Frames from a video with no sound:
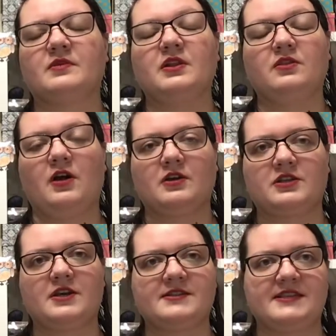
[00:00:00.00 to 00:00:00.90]
Long
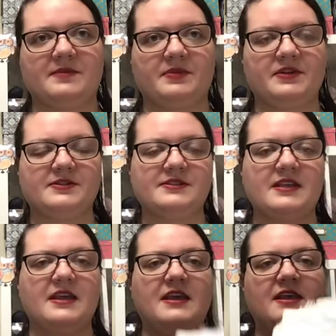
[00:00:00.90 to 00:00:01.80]
Dog Samplers.
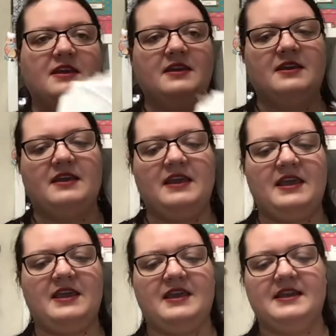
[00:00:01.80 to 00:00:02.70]

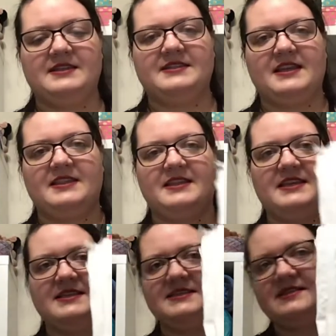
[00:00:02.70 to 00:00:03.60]
And
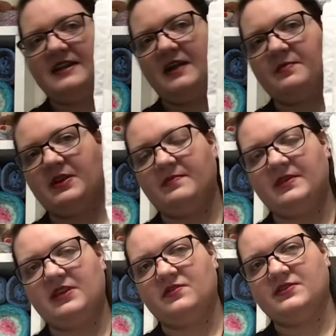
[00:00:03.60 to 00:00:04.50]
this, I'm going to be
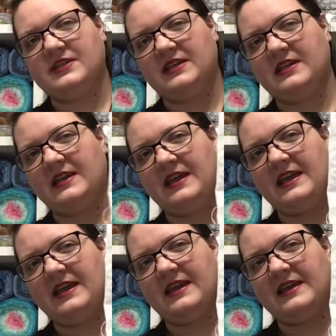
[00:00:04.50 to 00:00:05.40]
using
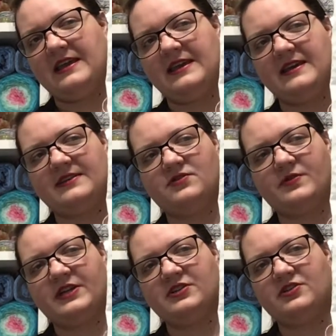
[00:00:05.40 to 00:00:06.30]
a
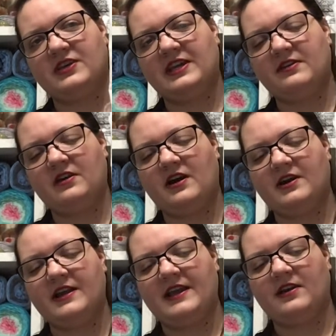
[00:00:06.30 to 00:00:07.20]
22 count
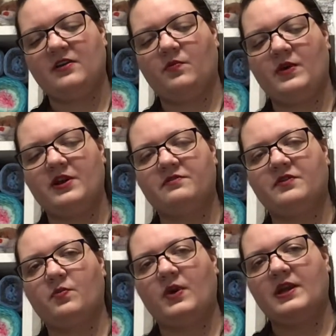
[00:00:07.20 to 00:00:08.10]
hardanger
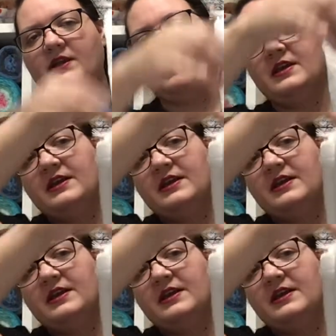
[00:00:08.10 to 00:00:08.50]
1/1